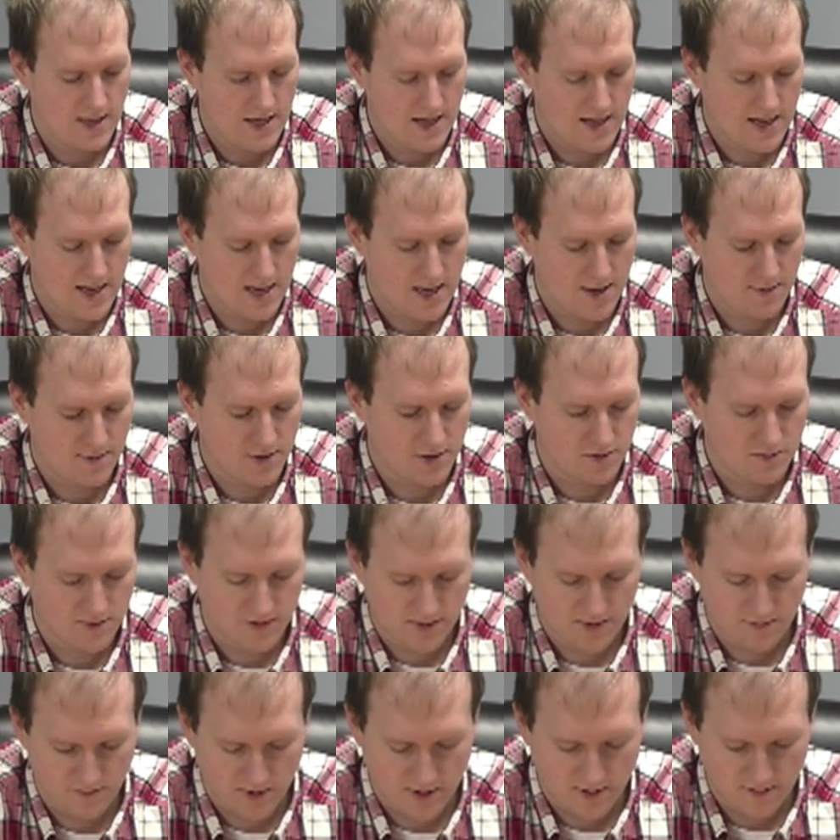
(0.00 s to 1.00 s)
but there was
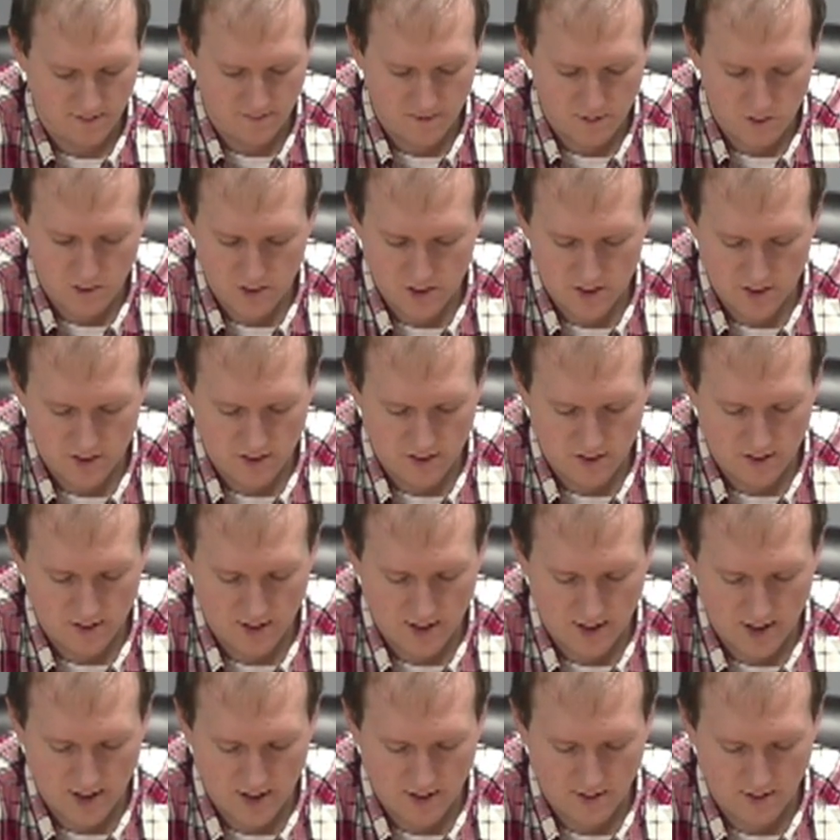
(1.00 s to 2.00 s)
some confusion
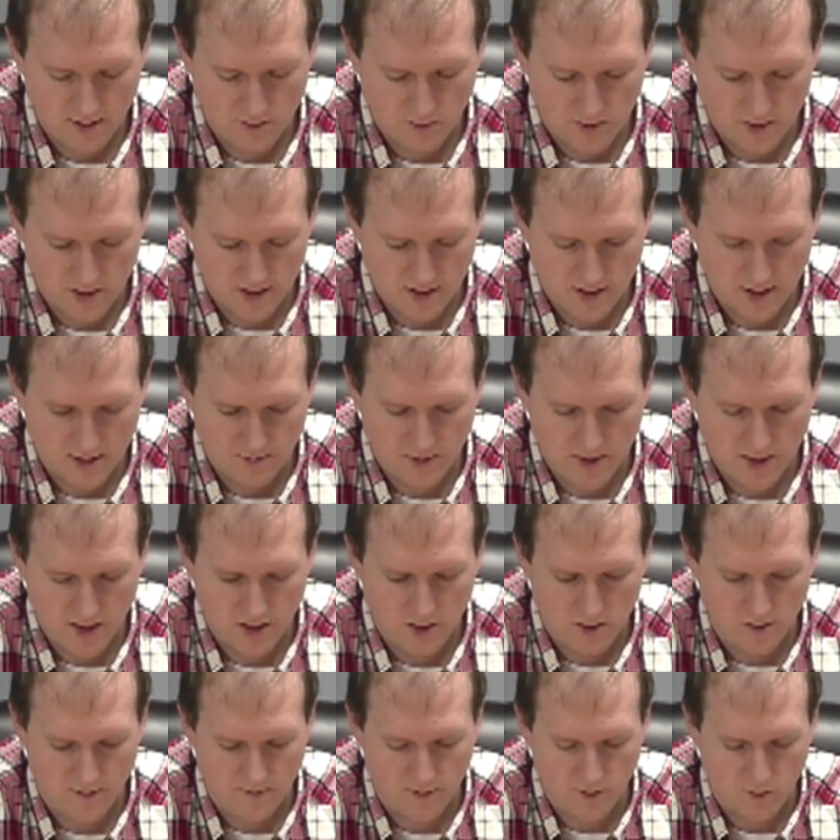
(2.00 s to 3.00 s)
with the committee
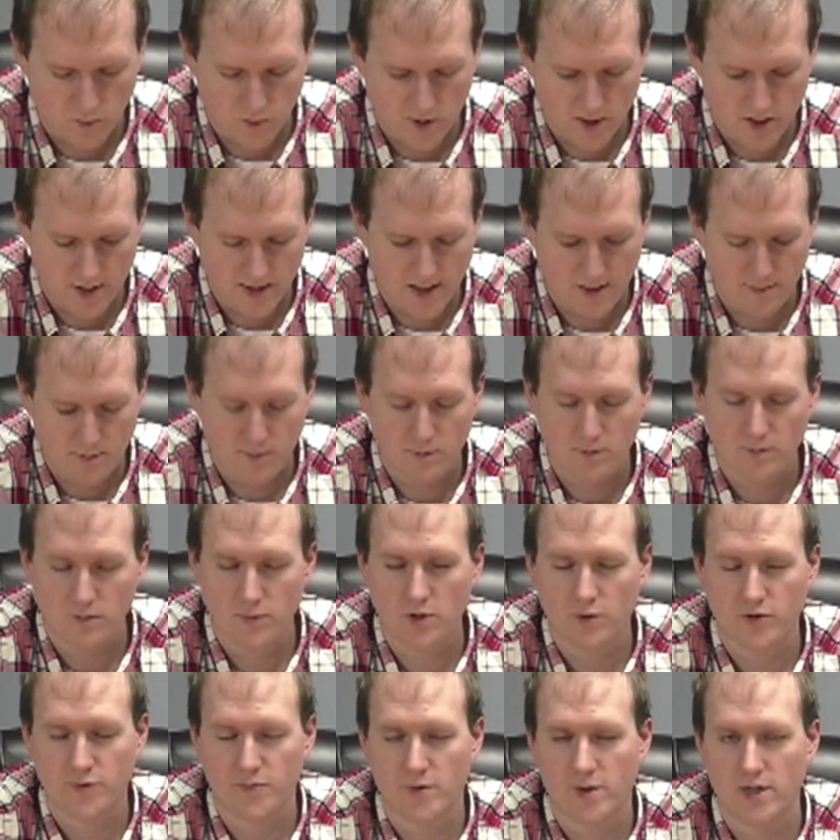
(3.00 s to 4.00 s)
over where
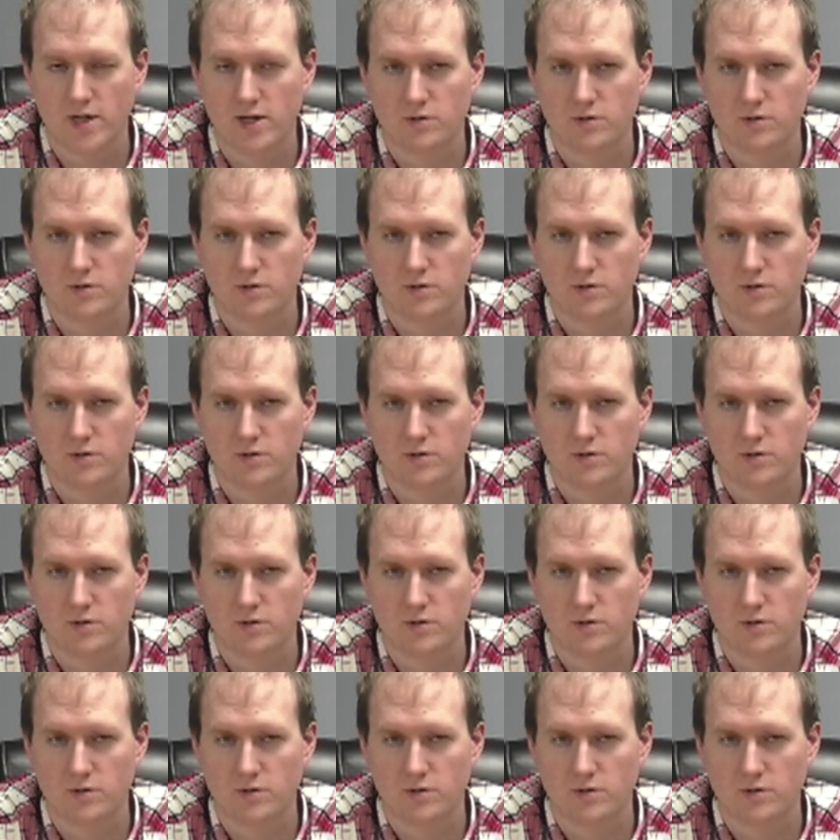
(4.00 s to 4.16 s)
those monies were